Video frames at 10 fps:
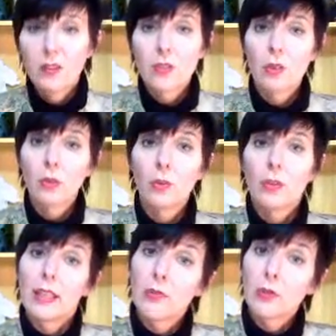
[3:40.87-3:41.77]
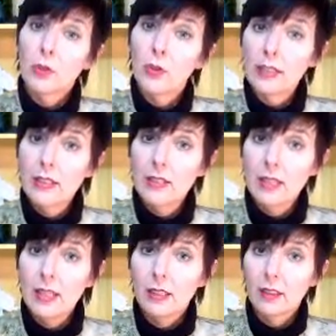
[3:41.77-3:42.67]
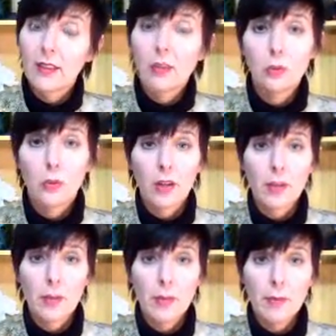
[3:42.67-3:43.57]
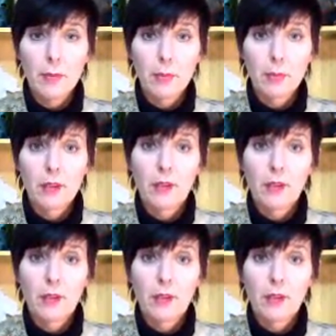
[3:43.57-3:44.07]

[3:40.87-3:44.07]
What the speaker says: So, if you're going to sing, you want to remember